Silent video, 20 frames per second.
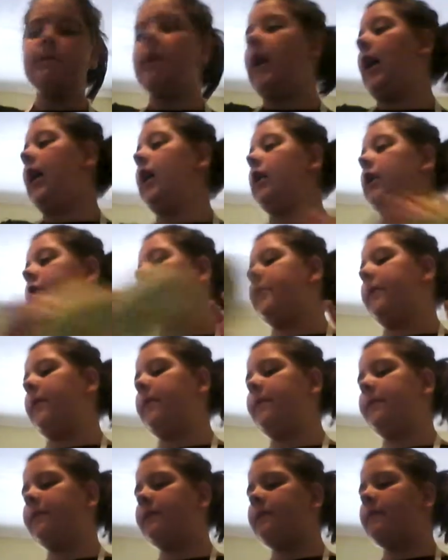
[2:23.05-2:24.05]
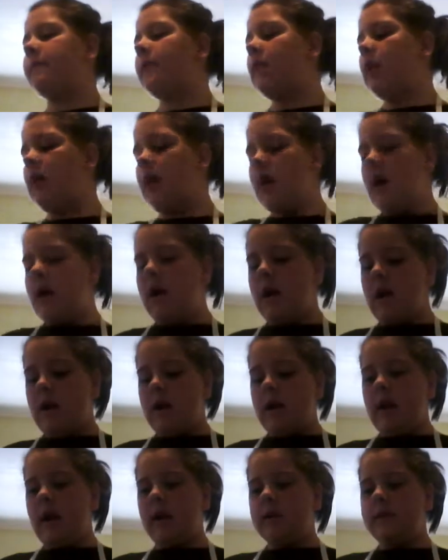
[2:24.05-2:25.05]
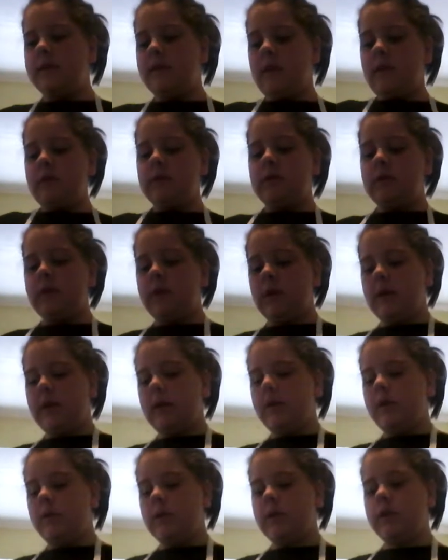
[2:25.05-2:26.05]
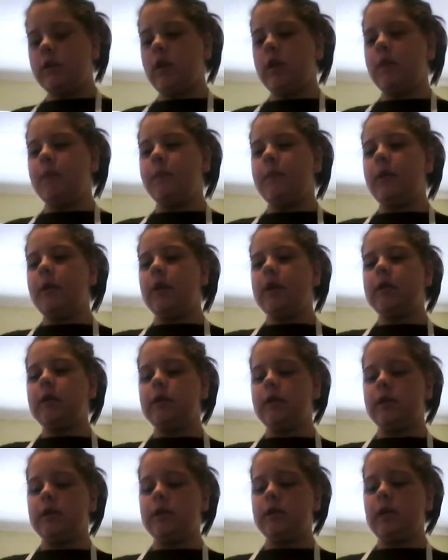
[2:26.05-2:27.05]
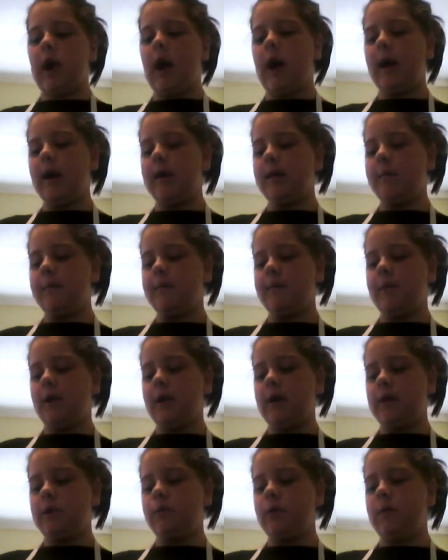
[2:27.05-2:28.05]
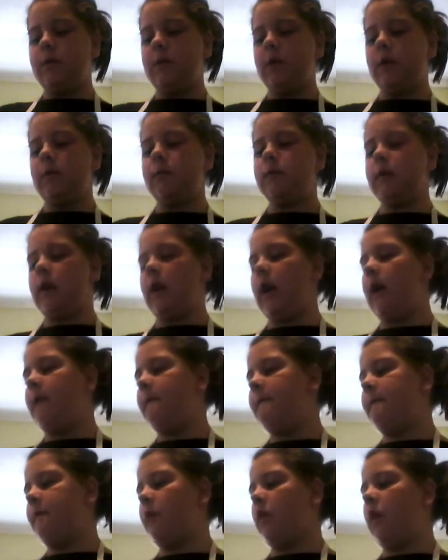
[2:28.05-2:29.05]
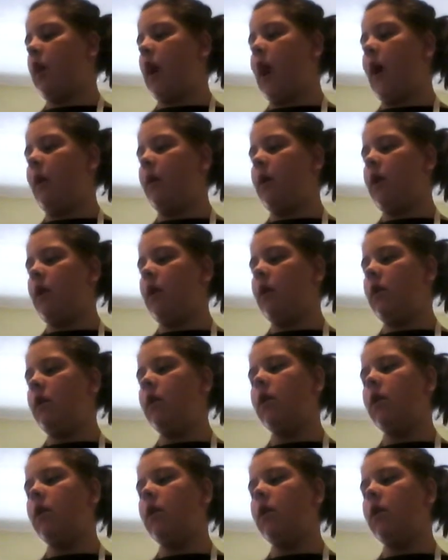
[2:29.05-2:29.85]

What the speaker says: Yeah, I can't do it. Next I'm just going to put this to the side because we'll be using it for our